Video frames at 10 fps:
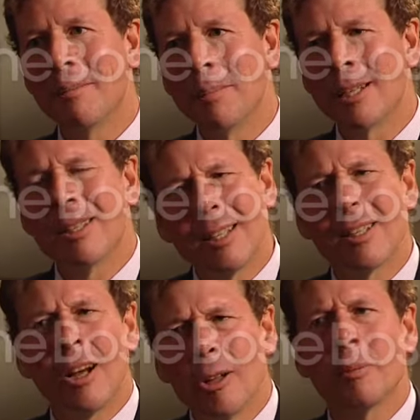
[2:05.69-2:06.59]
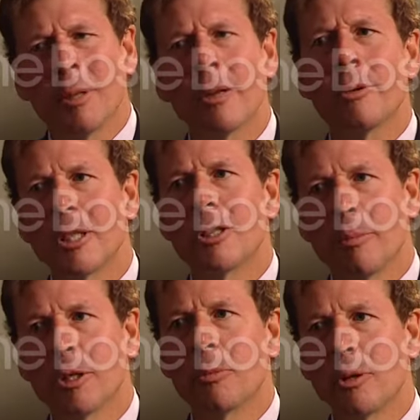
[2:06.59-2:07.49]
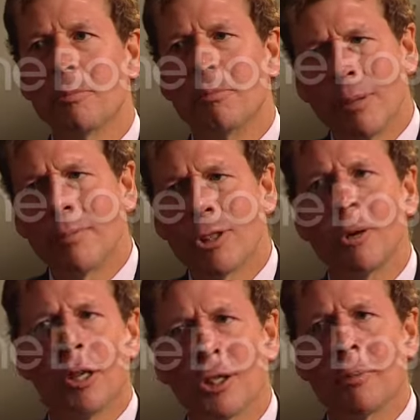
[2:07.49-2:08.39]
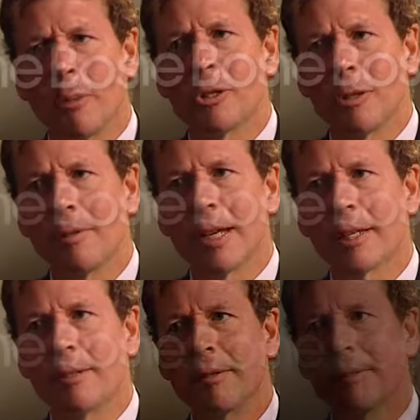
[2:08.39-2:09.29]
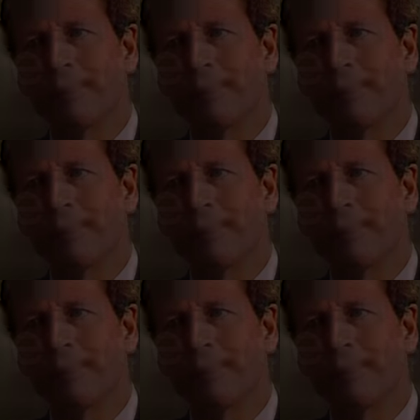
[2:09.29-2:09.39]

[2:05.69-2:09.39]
because that's ultimately what's so much the most effective.